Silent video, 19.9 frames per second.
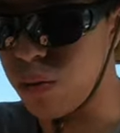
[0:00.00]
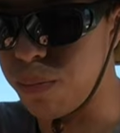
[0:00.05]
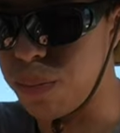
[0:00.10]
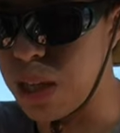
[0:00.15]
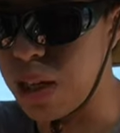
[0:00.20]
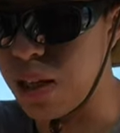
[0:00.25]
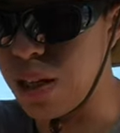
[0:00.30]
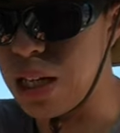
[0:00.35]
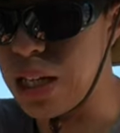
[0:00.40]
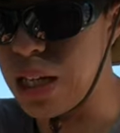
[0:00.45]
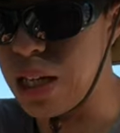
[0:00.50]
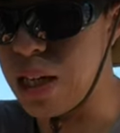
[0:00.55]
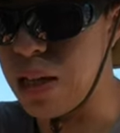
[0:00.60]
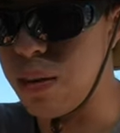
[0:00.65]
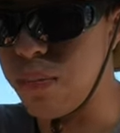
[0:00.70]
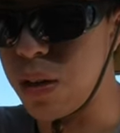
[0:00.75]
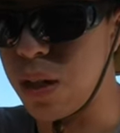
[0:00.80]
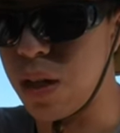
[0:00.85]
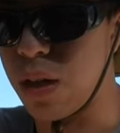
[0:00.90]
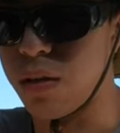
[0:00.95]
partly
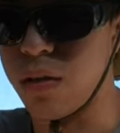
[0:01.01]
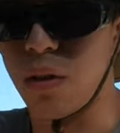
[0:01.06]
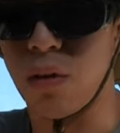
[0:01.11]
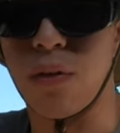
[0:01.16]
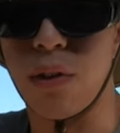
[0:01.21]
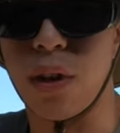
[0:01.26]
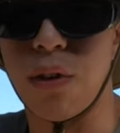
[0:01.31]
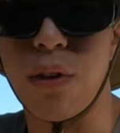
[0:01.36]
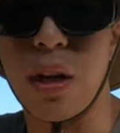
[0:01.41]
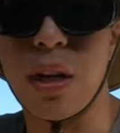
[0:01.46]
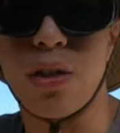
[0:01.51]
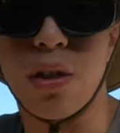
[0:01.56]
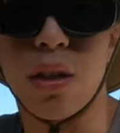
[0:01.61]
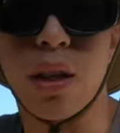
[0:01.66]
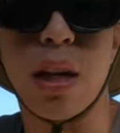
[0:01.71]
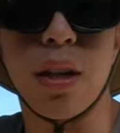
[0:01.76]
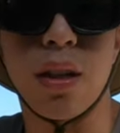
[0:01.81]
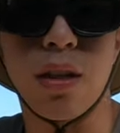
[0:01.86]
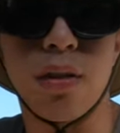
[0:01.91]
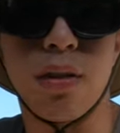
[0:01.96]
because of Adventure
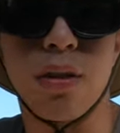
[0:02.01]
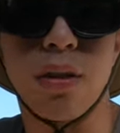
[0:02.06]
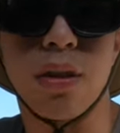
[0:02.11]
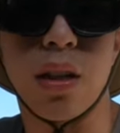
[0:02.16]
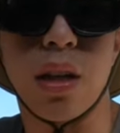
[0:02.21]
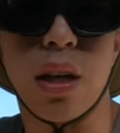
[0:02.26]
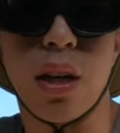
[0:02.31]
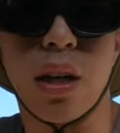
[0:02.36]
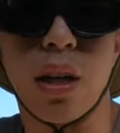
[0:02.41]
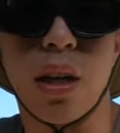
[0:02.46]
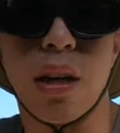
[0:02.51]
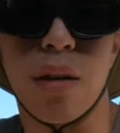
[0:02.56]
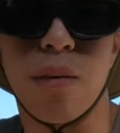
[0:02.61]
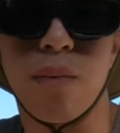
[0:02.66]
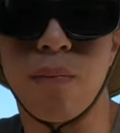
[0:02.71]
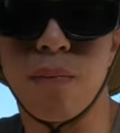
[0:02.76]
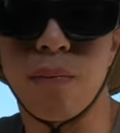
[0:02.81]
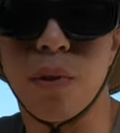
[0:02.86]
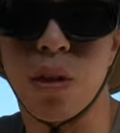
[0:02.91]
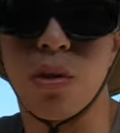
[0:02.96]
Kings
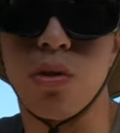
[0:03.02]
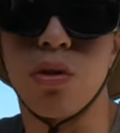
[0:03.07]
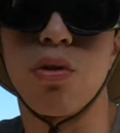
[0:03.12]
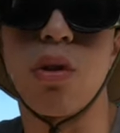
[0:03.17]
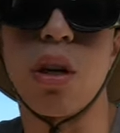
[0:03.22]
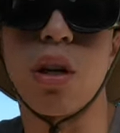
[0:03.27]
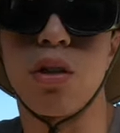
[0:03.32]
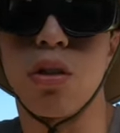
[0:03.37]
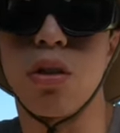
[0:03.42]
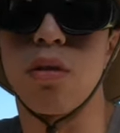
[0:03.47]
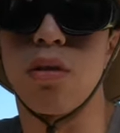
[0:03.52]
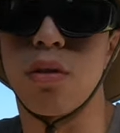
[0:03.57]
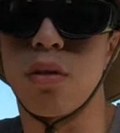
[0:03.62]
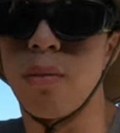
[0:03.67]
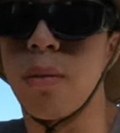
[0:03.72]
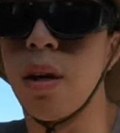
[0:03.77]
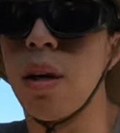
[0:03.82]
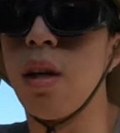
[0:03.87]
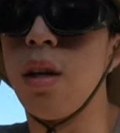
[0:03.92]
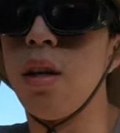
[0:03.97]
construction.
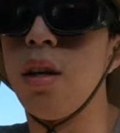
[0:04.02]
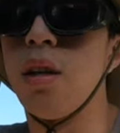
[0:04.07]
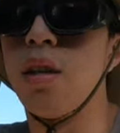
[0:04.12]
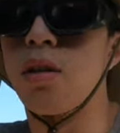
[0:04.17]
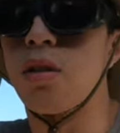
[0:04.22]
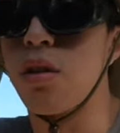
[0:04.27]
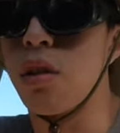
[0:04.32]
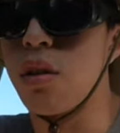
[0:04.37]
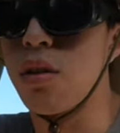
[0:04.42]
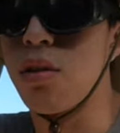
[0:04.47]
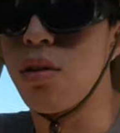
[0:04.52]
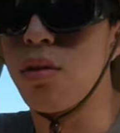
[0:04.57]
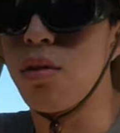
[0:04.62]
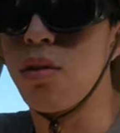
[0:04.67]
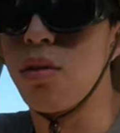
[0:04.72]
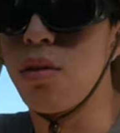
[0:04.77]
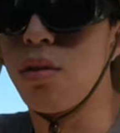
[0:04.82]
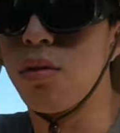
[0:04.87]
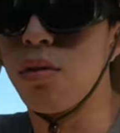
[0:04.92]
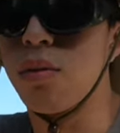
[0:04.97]

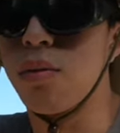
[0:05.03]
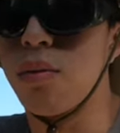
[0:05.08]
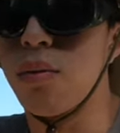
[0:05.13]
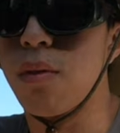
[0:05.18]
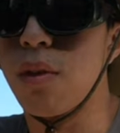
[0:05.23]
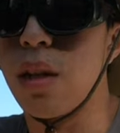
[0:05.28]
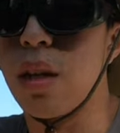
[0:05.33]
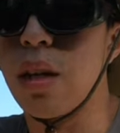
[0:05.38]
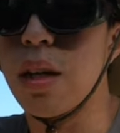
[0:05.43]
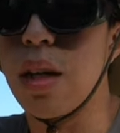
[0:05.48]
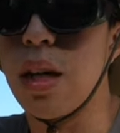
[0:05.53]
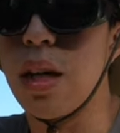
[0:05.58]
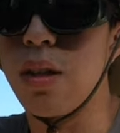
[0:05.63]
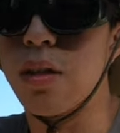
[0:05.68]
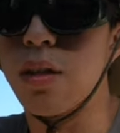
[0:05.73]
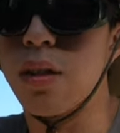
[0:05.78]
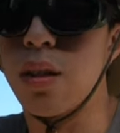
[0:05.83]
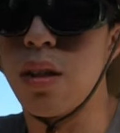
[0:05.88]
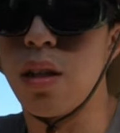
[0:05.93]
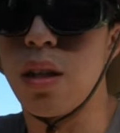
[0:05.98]
So I
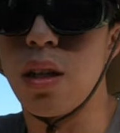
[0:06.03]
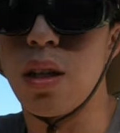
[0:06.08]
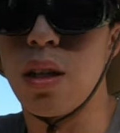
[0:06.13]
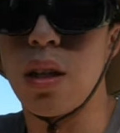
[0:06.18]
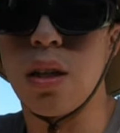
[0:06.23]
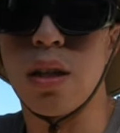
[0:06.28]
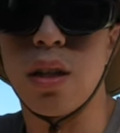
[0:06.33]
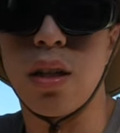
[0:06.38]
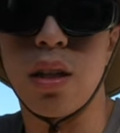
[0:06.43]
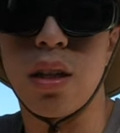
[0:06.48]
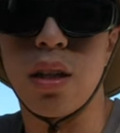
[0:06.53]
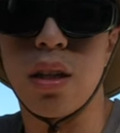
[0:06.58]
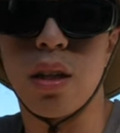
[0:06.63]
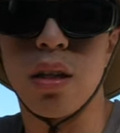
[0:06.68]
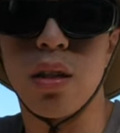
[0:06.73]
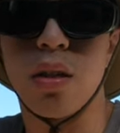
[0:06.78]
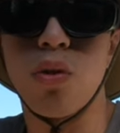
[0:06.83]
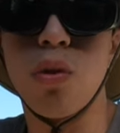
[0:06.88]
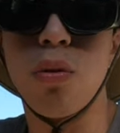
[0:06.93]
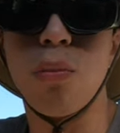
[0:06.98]
guess
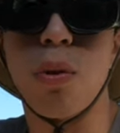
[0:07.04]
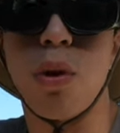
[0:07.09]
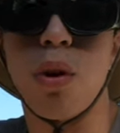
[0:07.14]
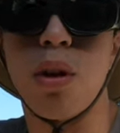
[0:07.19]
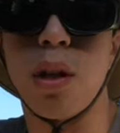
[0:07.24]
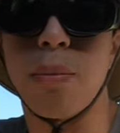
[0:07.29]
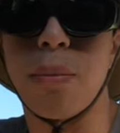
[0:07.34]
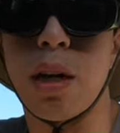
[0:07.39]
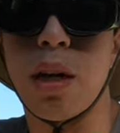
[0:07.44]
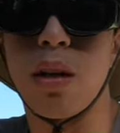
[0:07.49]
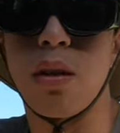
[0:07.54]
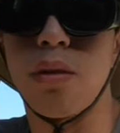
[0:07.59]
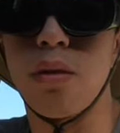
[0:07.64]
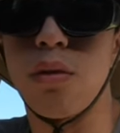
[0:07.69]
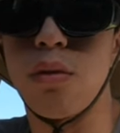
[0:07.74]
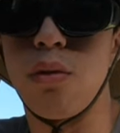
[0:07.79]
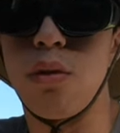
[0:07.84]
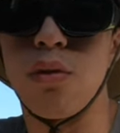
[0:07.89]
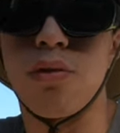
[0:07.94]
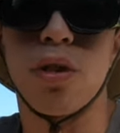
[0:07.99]
the good point
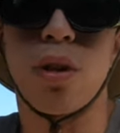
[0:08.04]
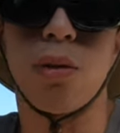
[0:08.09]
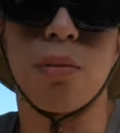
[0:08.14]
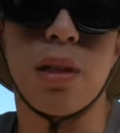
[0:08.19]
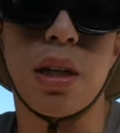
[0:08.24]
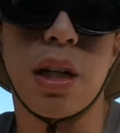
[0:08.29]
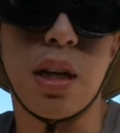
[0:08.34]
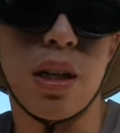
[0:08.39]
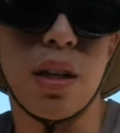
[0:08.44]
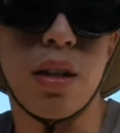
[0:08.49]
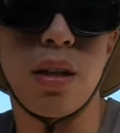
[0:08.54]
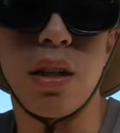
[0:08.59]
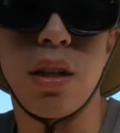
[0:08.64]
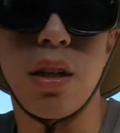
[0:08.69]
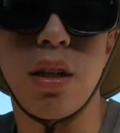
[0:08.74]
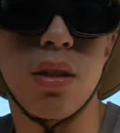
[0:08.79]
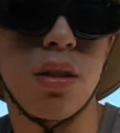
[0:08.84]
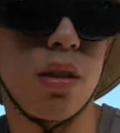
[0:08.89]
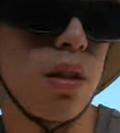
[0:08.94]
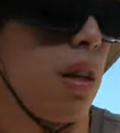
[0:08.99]
about rooftop tent
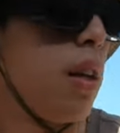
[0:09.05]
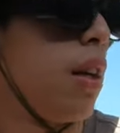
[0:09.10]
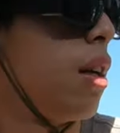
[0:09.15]
is